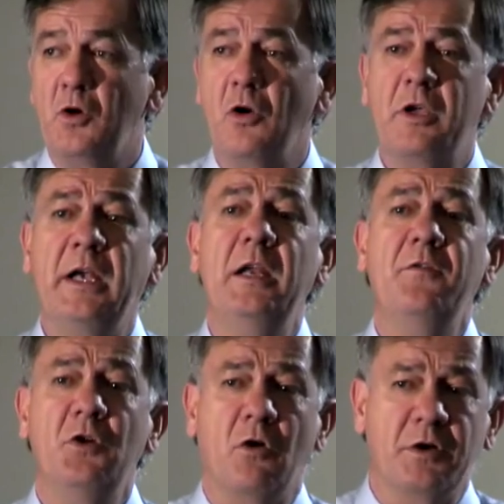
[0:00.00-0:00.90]
Go look at any
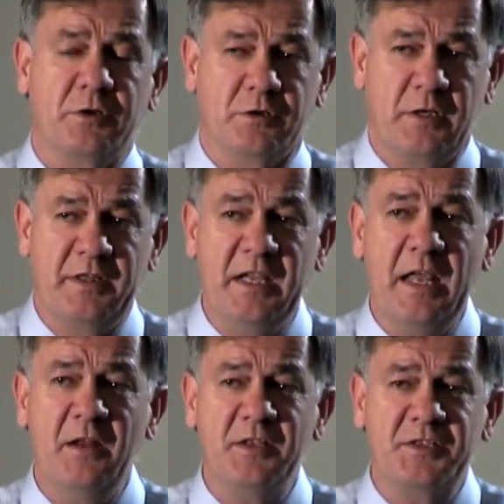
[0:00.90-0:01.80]
of your orchards. At the
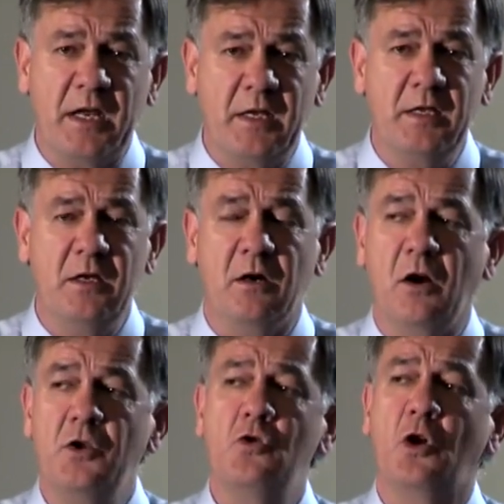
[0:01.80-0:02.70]
end of the second year,
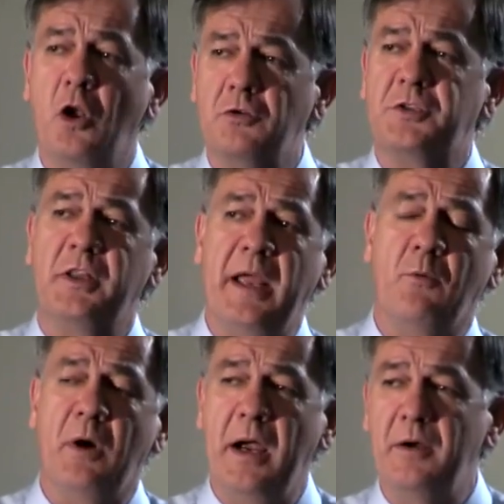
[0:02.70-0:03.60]
are you close to
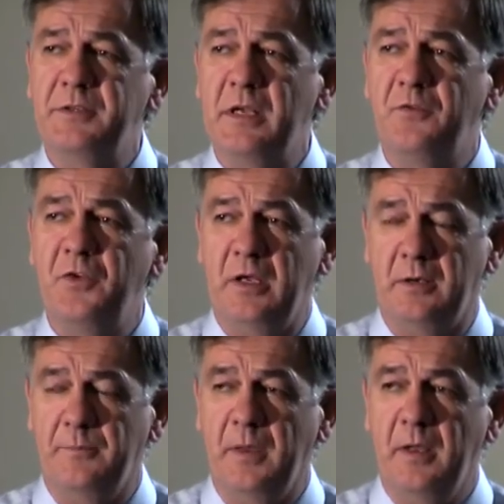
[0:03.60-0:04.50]
that wire at 10 feet?